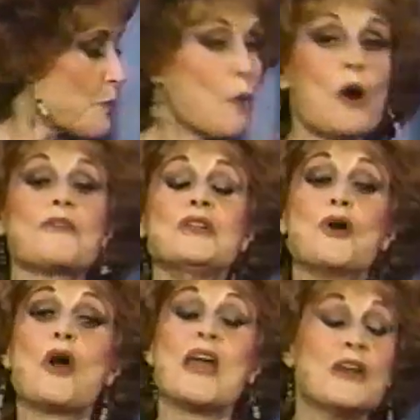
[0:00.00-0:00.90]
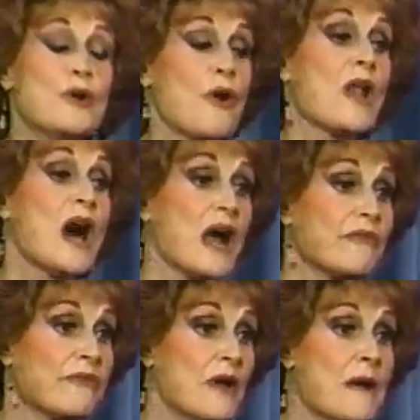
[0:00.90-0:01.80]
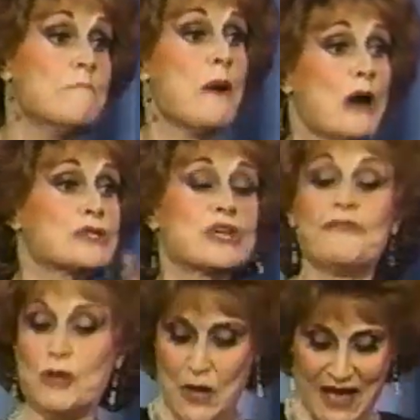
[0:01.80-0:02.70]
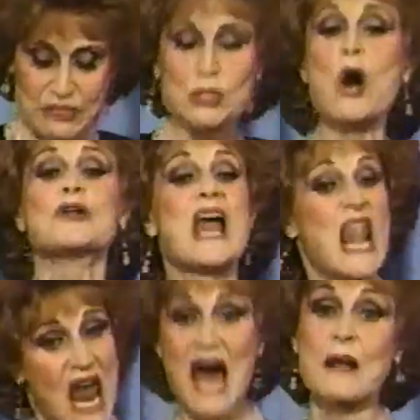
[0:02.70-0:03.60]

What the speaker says: more than you're in your life. Most of you have sold a lot